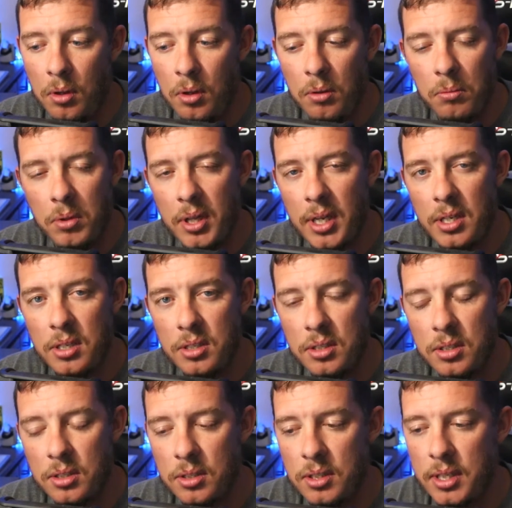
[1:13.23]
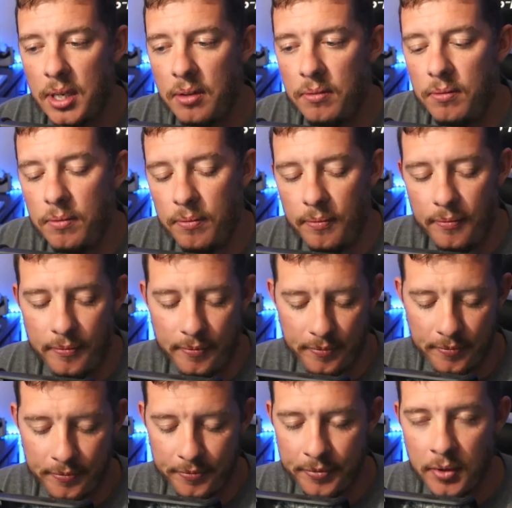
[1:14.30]
But that doesn't sound...
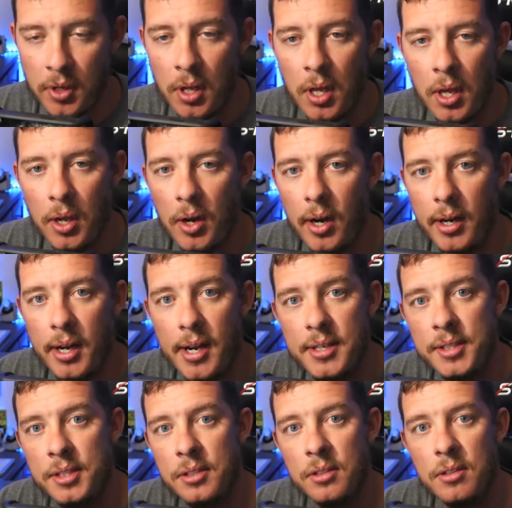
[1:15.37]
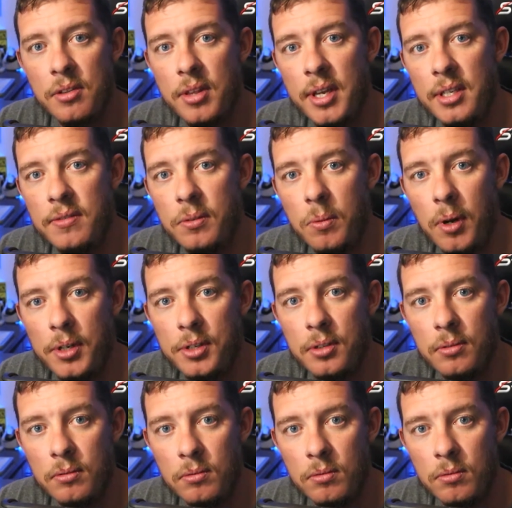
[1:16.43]
All right, guys, thanks for watching.